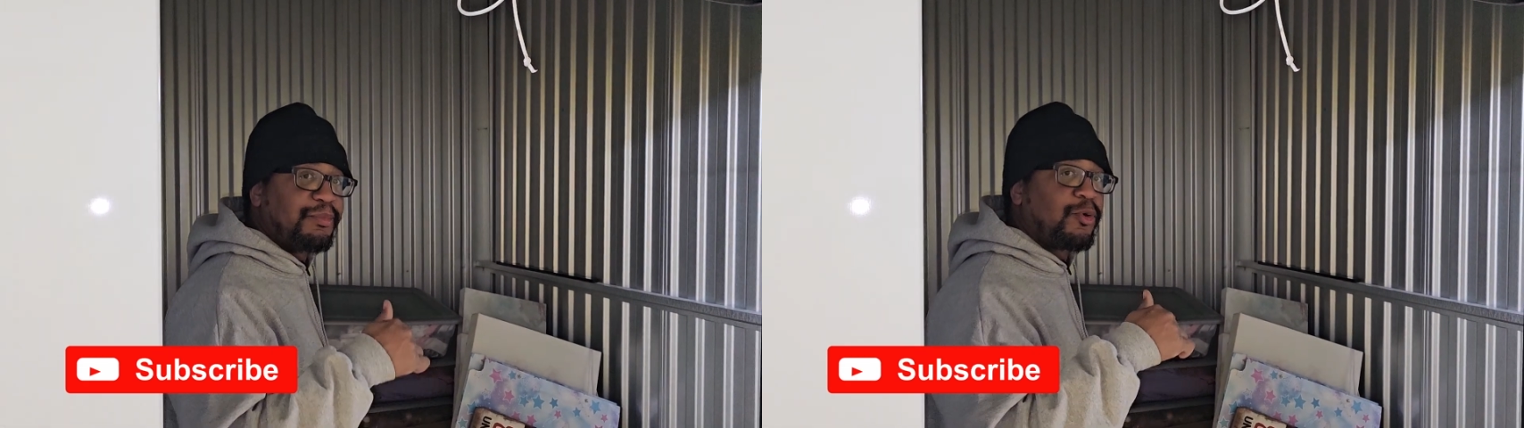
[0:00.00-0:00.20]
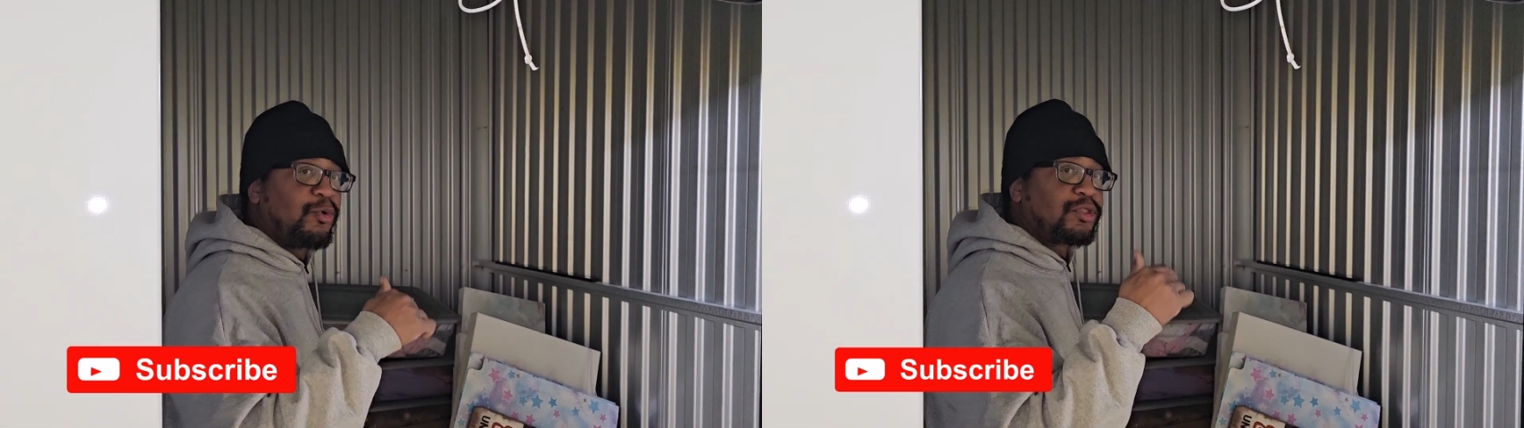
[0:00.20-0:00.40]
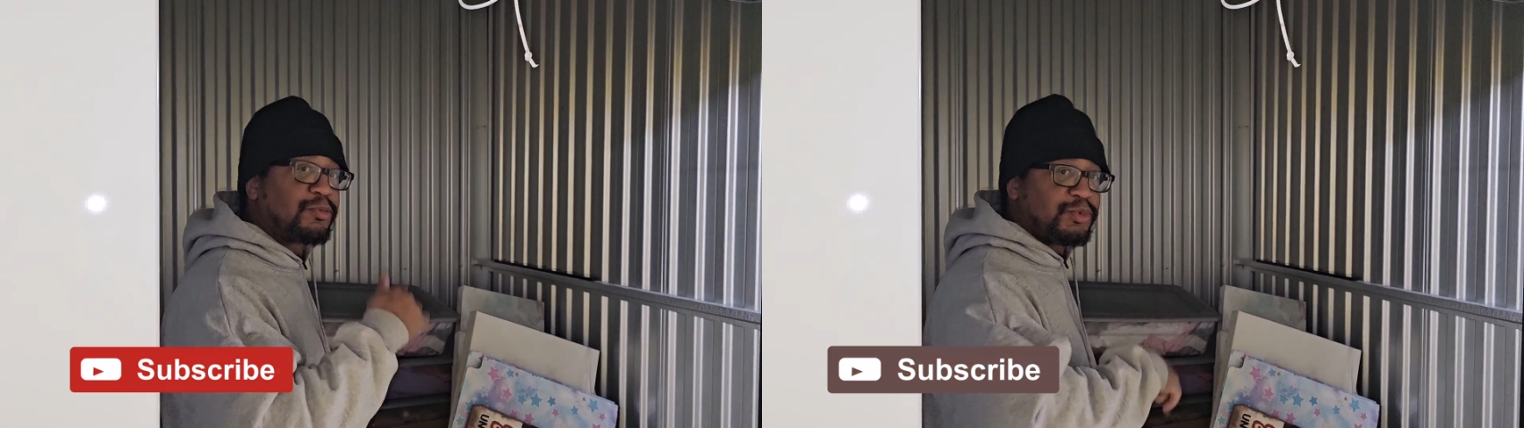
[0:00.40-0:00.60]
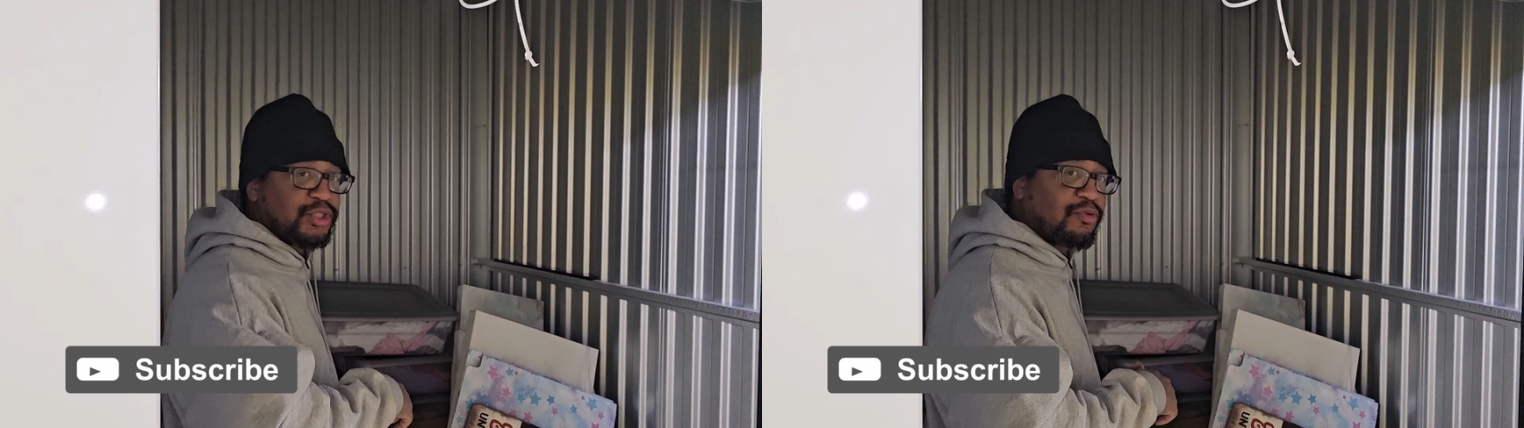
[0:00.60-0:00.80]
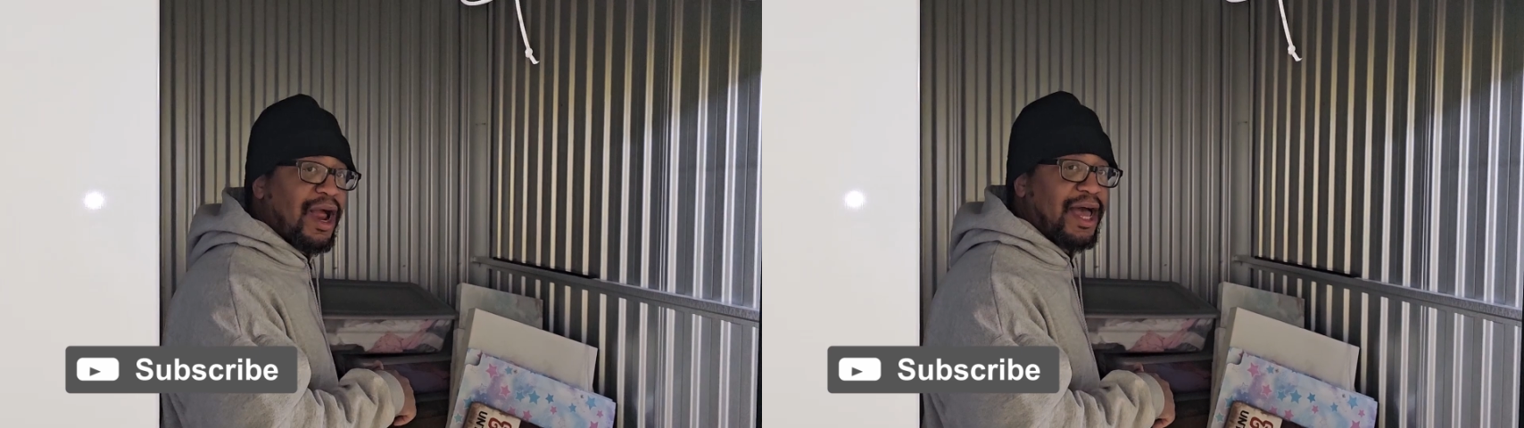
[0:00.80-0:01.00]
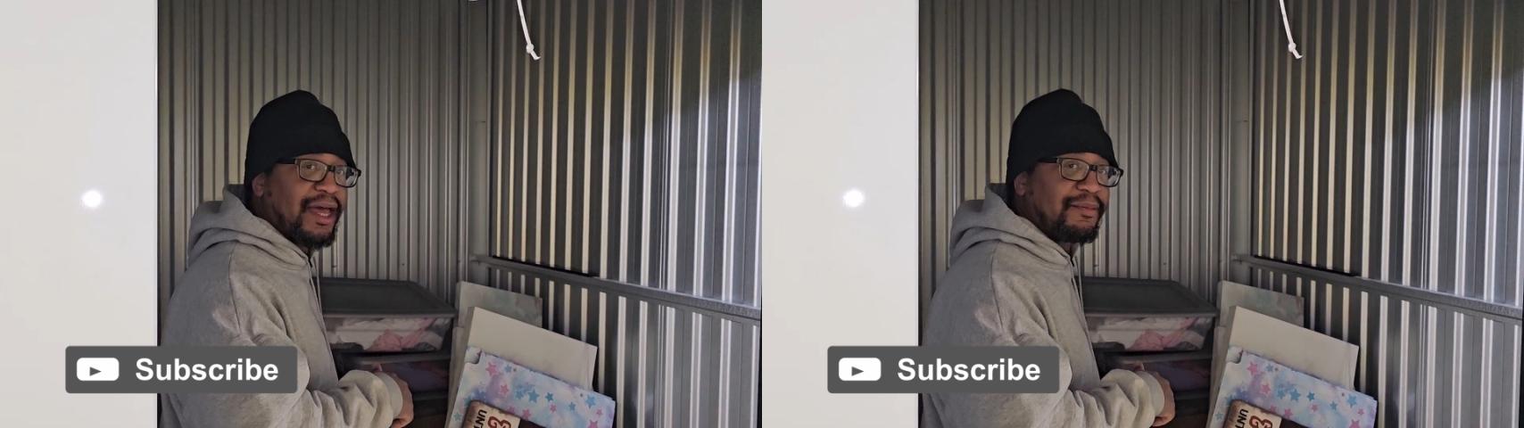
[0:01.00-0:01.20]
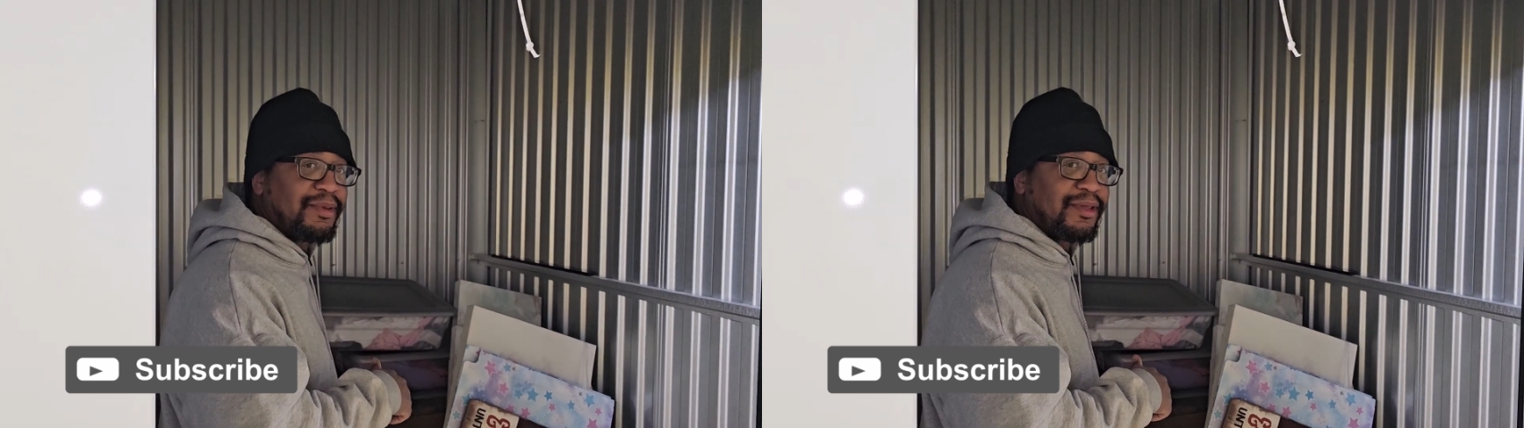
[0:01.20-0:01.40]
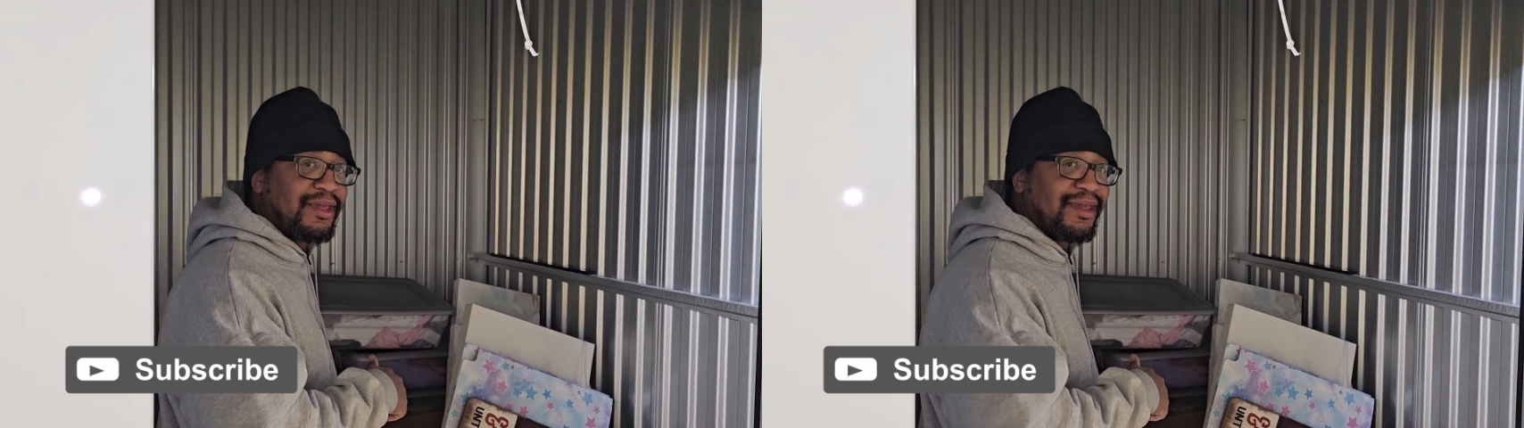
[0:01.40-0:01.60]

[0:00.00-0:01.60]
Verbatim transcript: people will subscribe